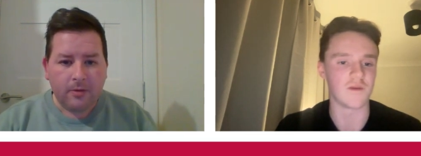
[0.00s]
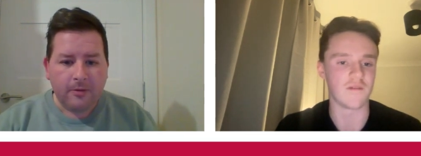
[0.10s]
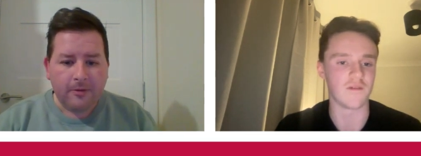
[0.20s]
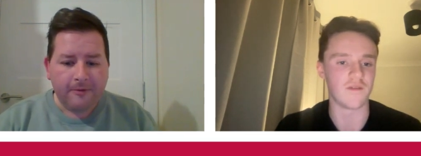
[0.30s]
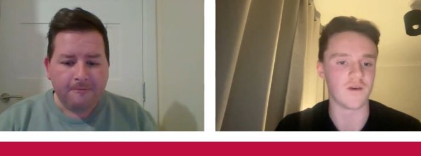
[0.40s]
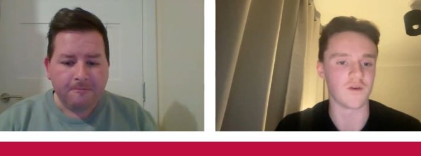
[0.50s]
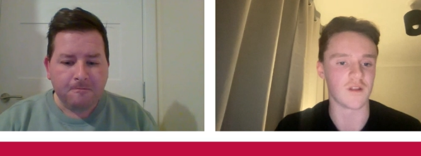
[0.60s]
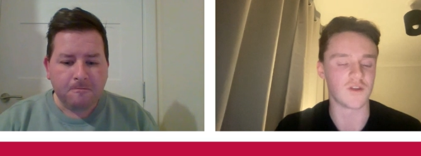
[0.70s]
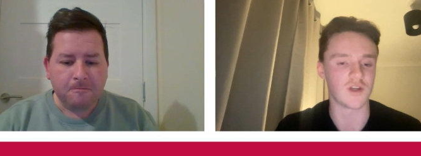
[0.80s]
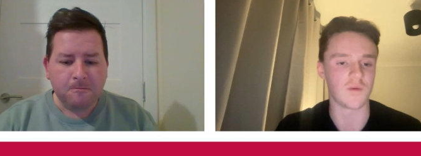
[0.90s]
Speaker 1: as a bit of a failure
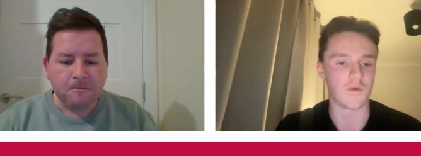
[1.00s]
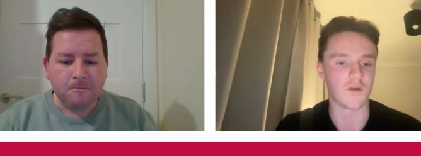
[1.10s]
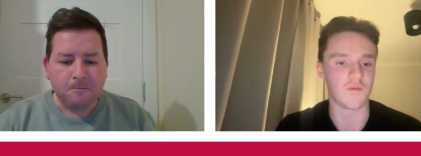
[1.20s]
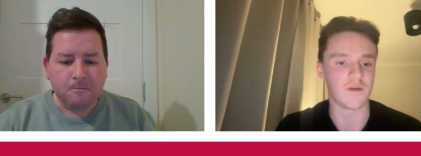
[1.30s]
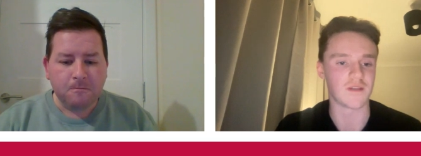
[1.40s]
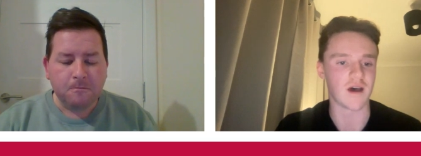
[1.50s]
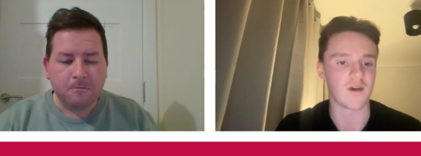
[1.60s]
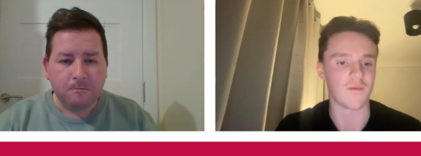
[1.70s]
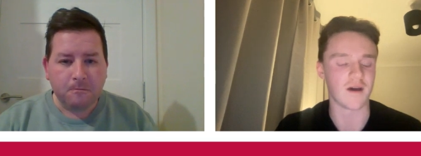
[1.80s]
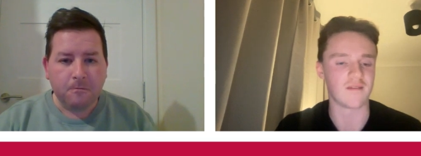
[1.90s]
this year. We want to be as
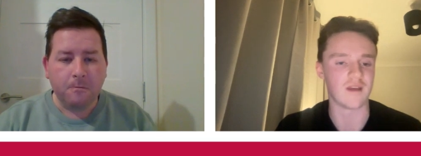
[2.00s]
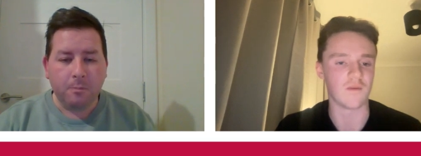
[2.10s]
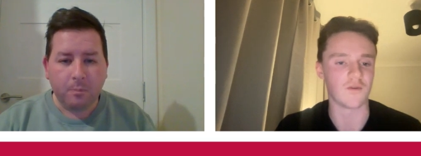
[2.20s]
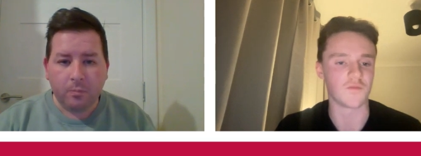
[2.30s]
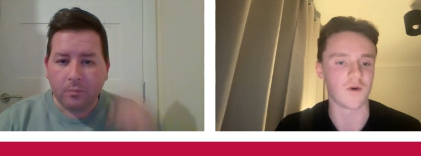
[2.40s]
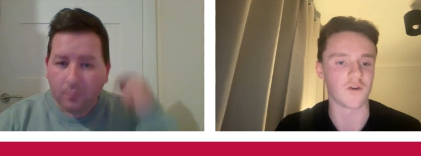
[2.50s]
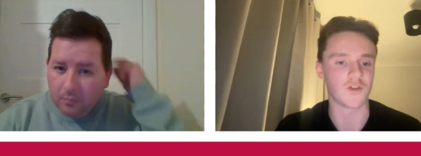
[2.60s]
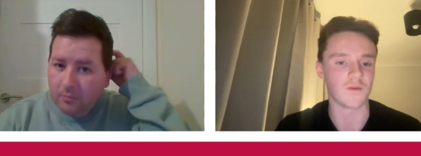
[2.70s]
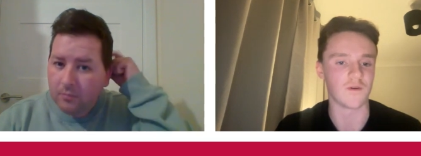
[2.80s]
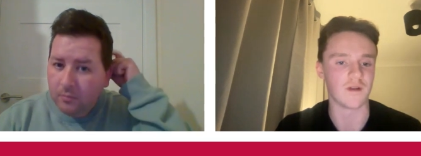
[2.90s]
high up that table as
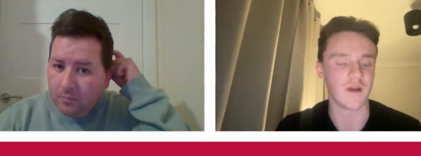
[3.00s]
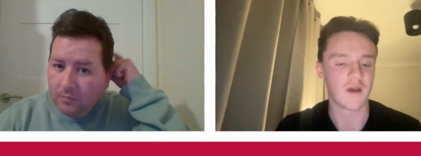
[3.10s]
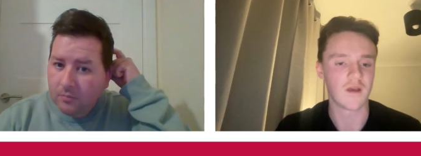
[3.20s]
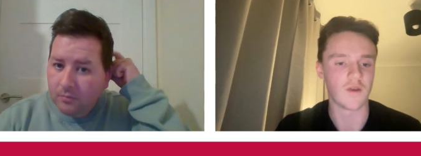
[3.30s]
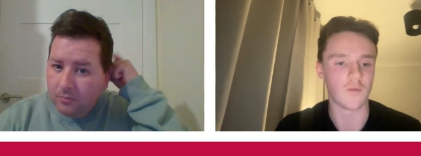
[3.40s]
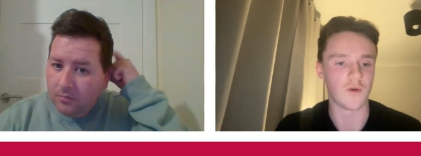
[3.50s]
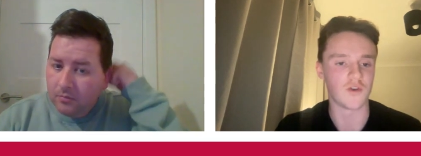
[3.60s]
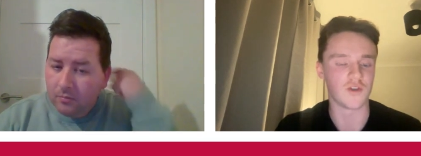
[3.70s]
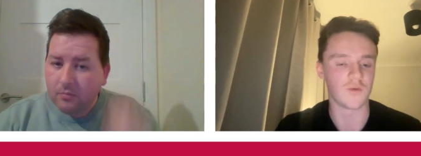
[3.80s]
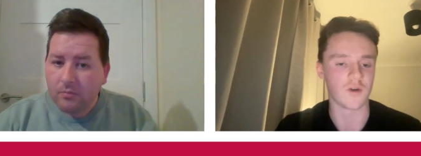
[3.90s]
possible, and you know
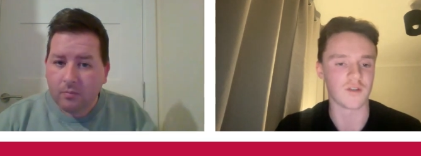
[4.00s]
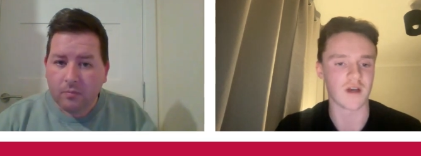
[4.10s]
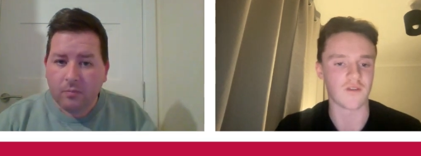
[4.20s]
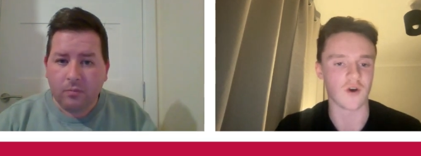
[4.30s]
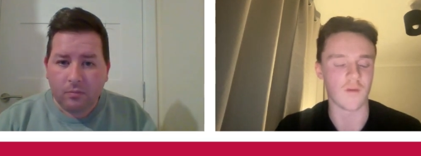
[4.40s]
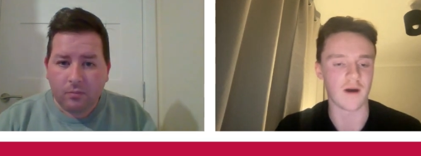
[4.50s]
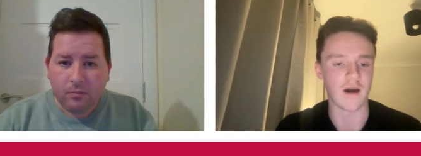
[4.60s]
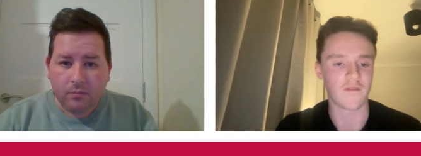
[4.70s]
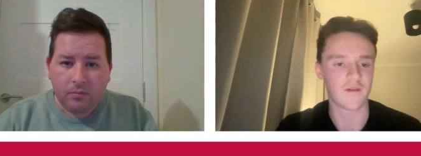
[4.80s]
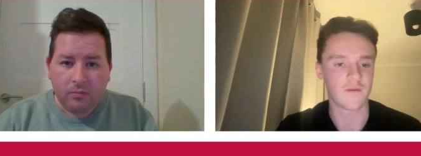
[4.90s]
pushing towards that top
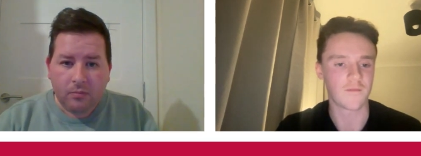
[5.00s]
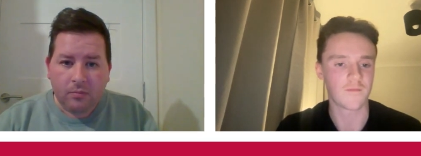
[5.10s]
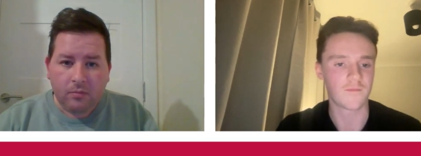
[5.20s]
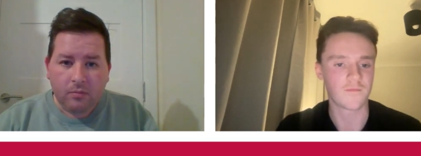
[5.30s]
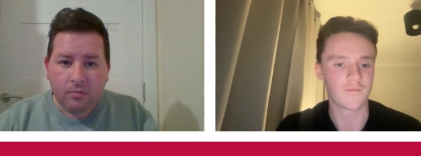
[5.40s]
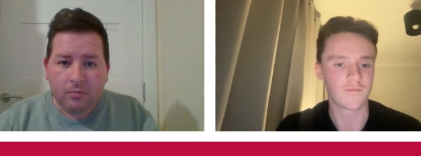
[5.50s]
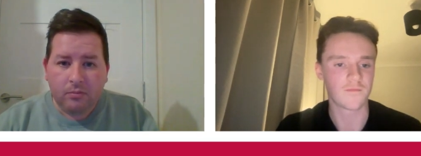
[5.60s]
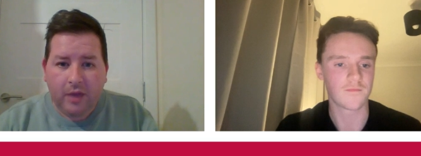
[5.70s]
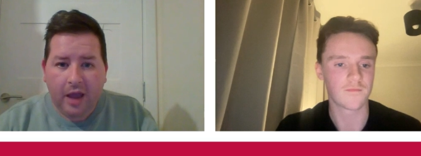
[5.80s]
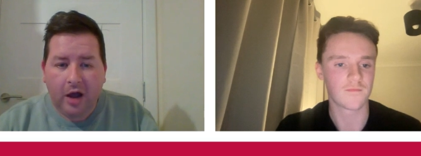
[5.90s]
half.
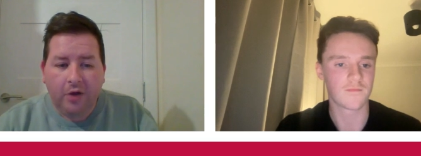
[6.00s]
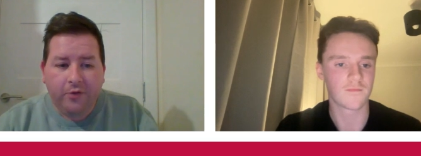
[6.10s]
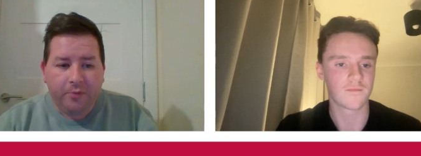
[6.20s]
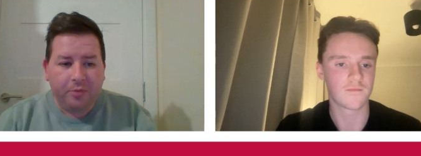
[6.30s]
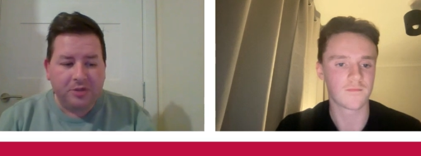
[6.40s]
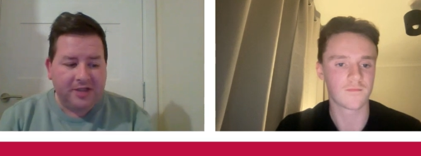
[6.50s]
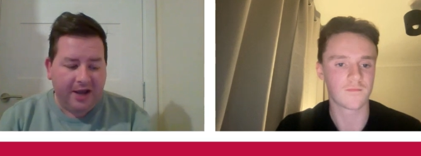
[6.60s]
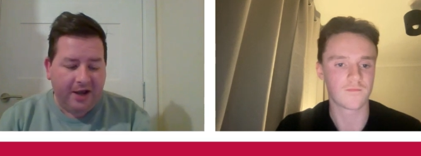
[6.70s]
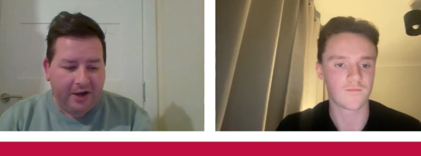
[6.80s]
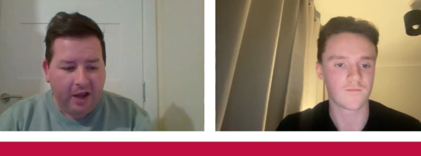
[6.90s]
Speaker 2: Yeah, hundred
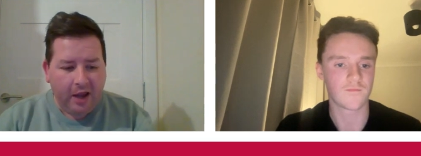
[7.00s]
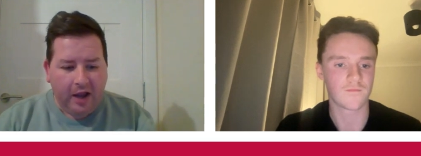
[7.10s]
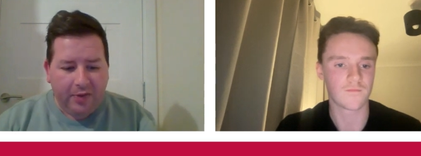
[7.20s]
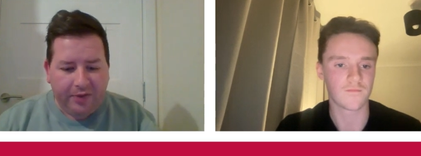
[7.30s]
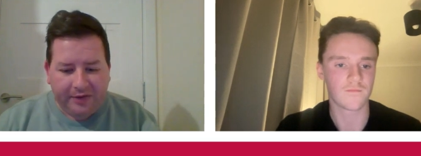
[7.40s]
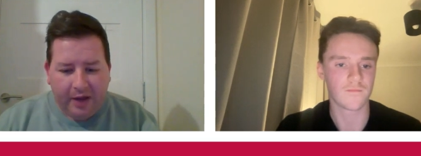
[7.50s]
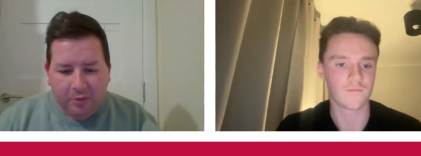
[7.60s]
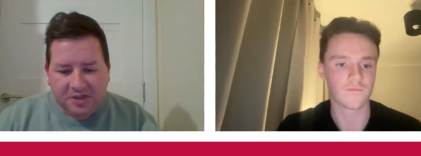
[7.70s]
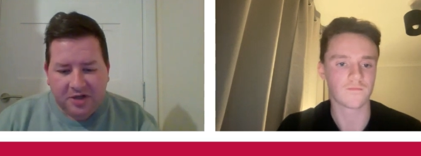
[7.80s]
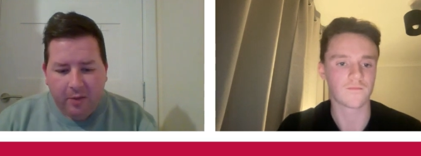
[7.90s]
percent. And I think that
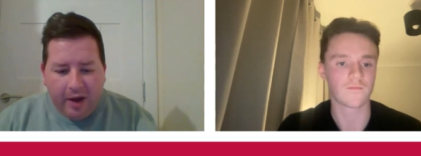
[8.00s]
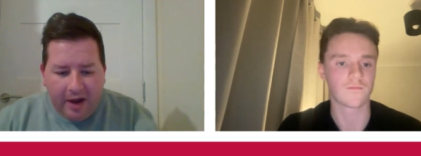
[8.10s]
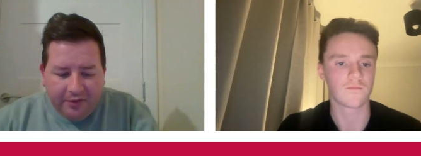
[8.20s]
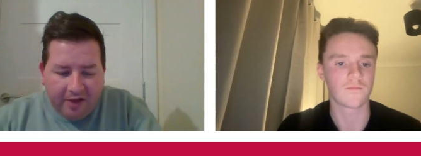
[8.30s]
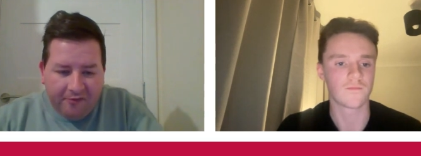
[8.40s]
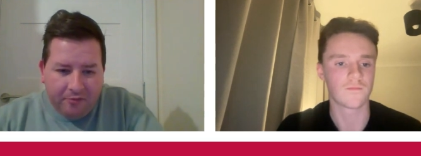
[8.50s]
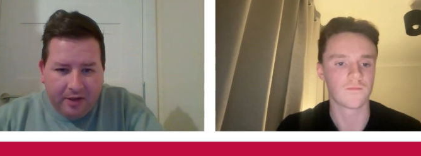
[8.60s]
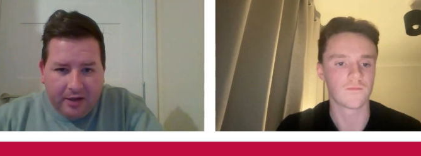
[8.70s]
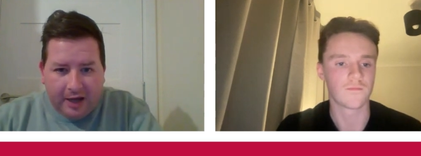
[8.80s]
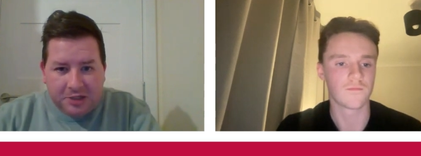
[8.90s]
was great. We heard that from
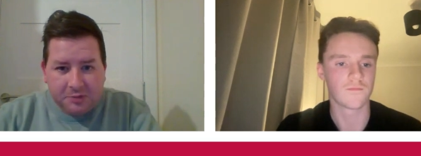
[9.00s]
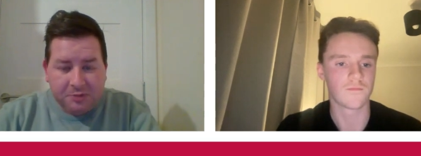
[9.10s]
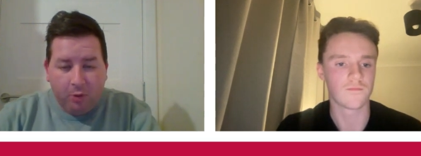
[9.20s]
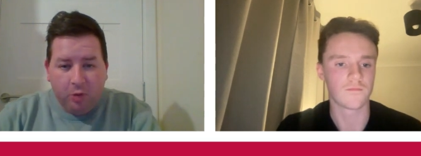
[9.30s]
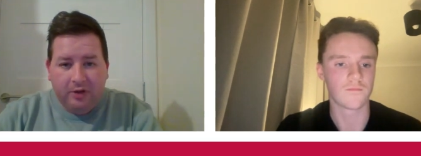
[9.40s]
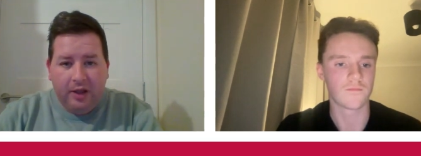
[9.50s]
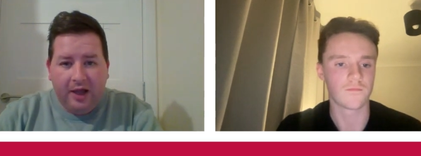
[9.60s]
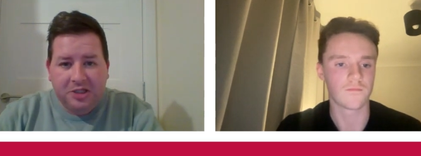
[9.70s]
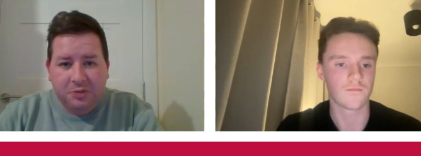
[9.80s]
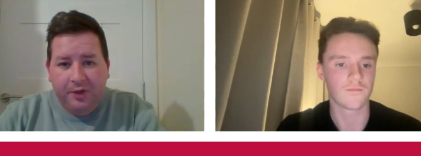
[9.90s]
the guys we spoke to
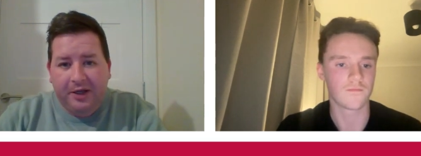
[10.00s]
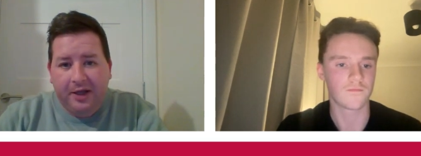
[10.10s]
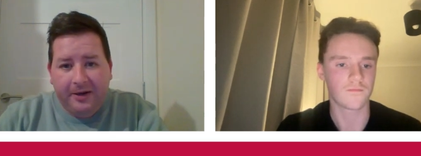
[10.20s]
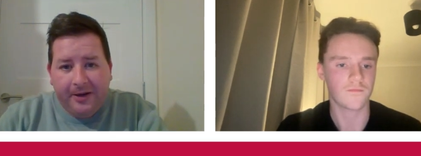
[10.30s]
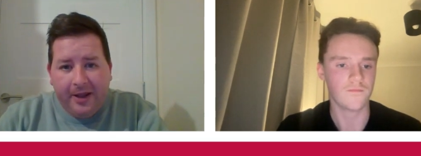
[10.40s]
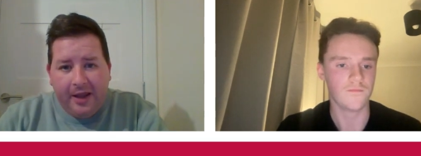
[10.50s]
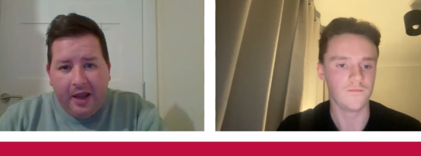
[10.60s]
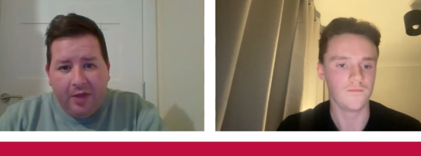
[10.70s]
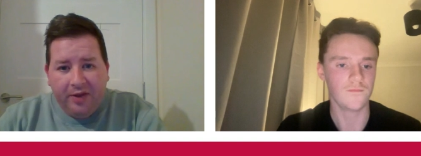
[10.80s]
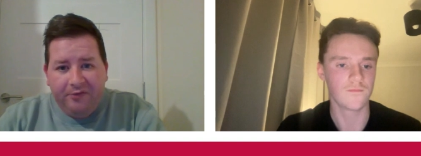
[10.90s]
last week, and
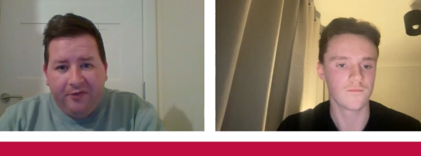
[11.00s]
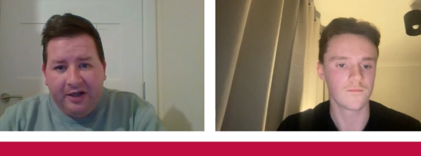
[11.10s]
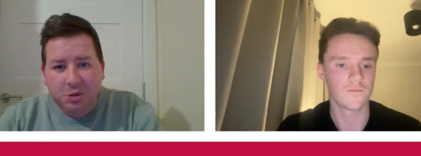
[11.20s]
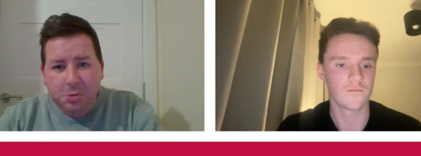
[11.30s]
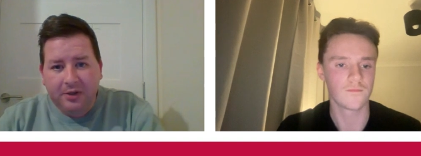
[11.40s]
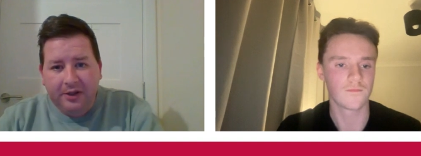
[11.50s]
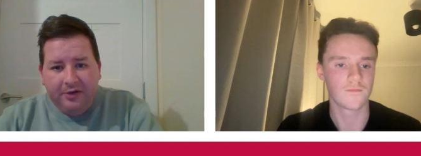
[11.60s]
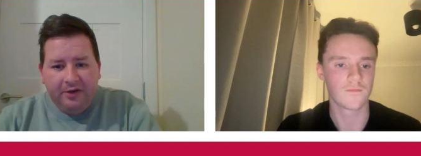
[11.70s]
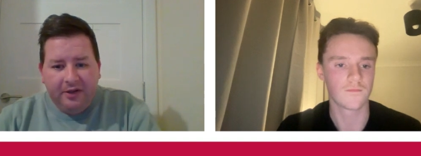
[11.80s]
I think fans really